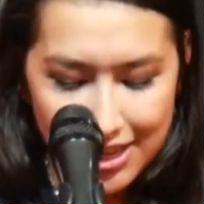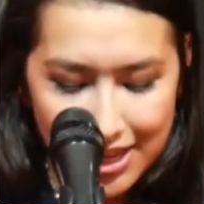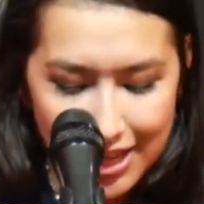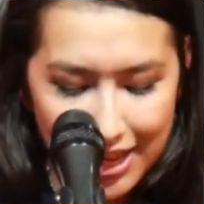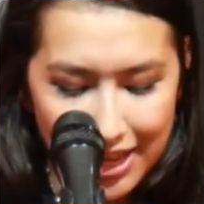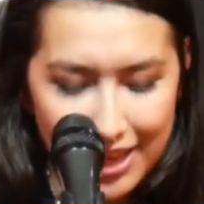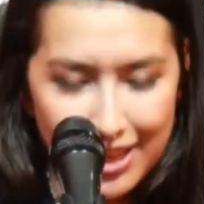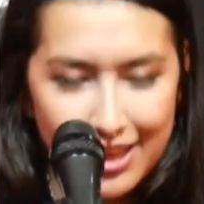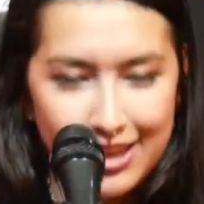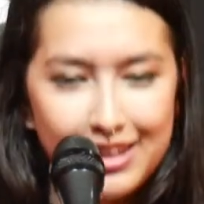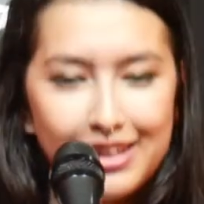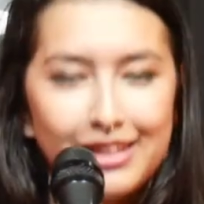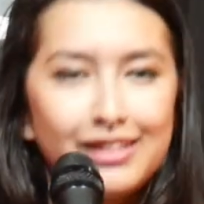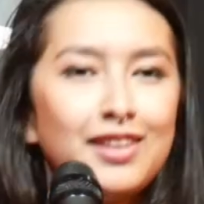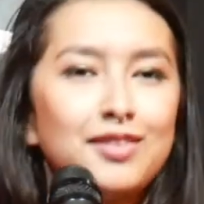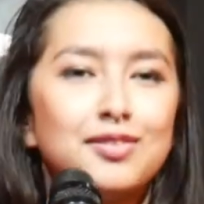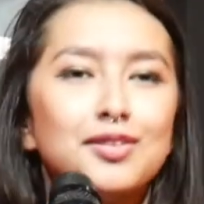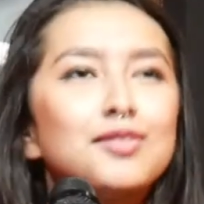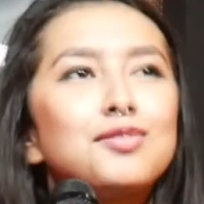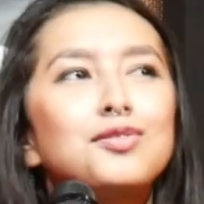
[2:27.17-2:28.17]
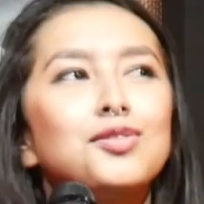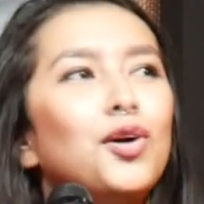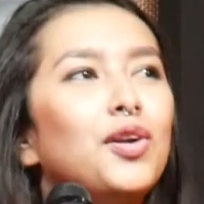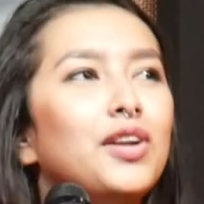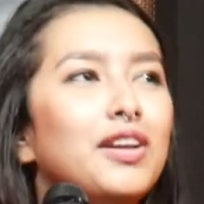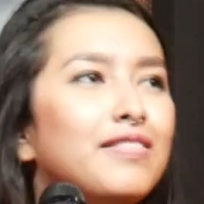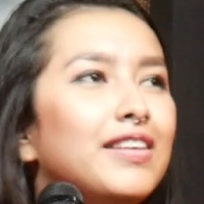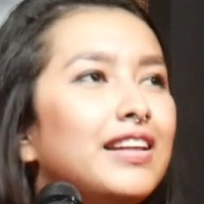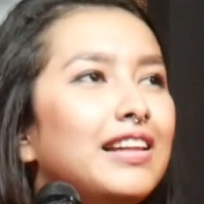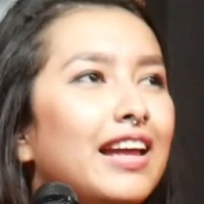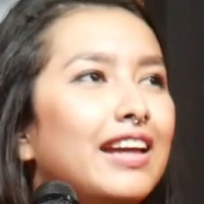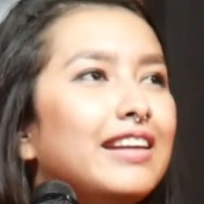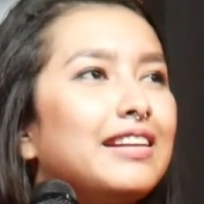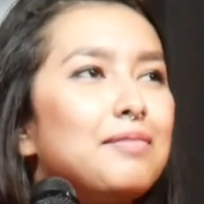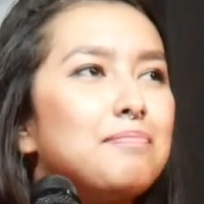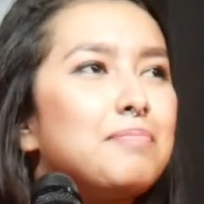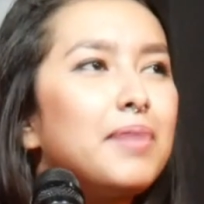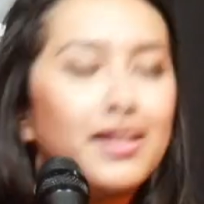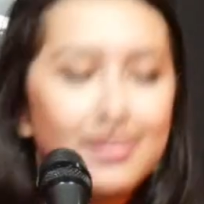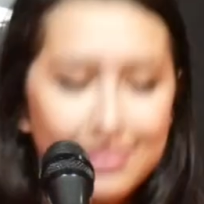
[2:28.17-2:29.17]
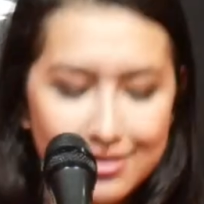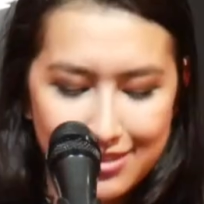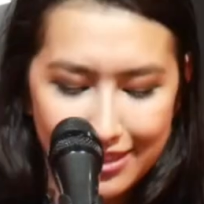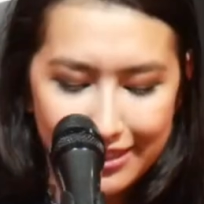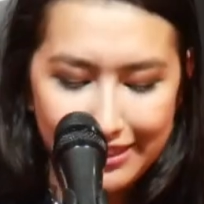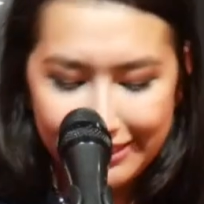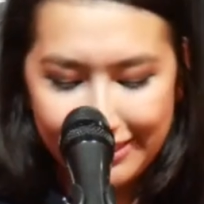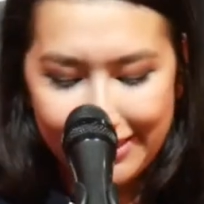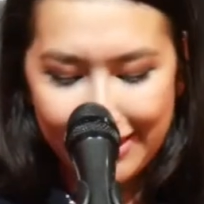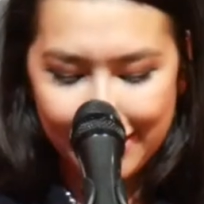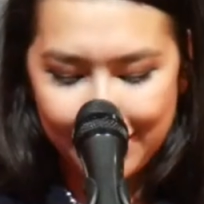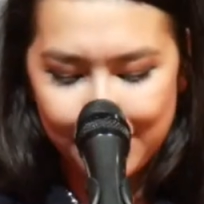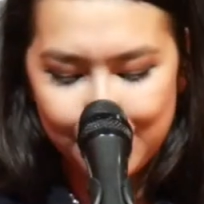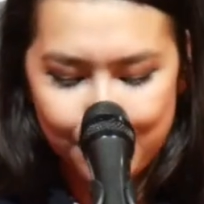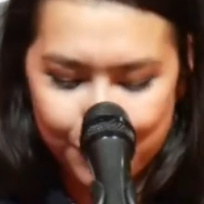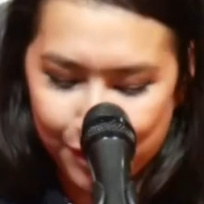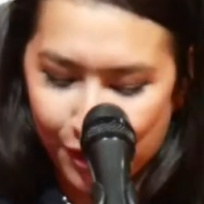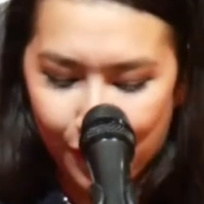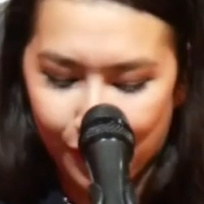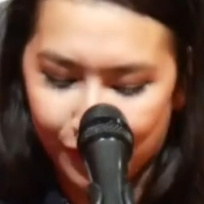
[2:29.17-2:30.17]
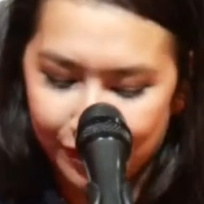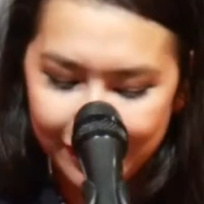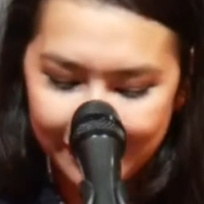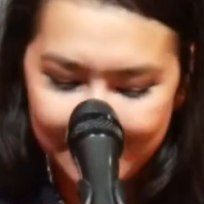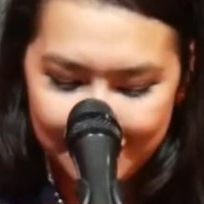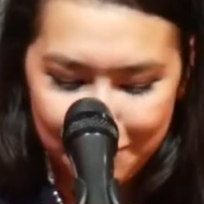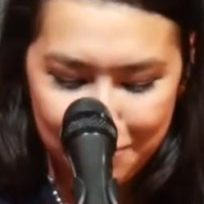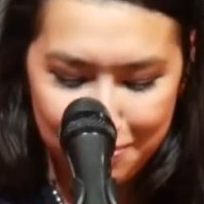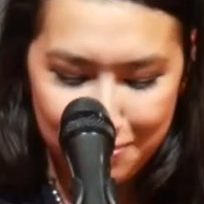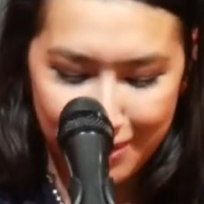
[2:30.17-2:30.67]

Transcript: and this is not even like the best Indian song,